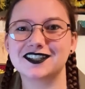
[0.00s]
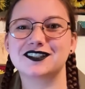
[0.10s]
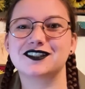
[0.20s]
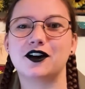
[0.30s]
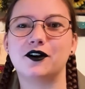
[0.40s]

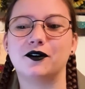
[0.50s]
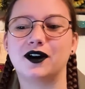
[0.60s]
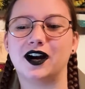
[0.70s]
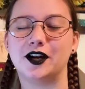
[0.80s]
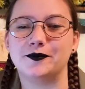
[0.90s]

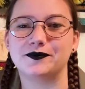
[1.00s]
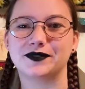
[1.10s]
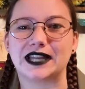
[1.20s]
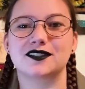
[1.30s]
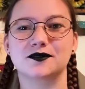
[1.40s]
So um,
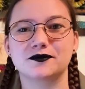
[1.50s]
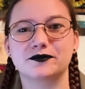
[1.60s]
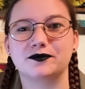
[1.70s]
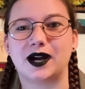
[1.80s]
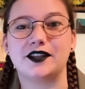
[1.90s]
that's
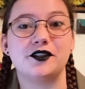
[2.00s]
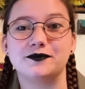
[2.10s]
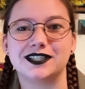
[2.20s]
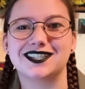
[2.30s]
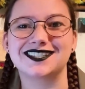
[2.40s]
why
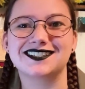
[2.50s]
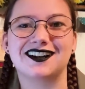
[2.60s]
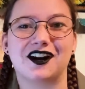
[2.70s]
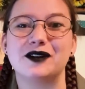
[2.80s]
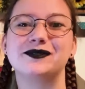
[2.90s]
humans
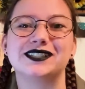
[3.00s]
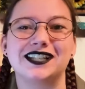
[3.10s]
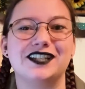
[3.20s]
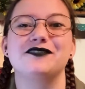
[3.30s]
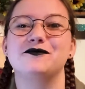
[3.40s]
are able to
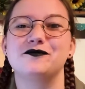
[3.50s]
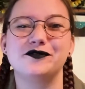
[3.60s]
get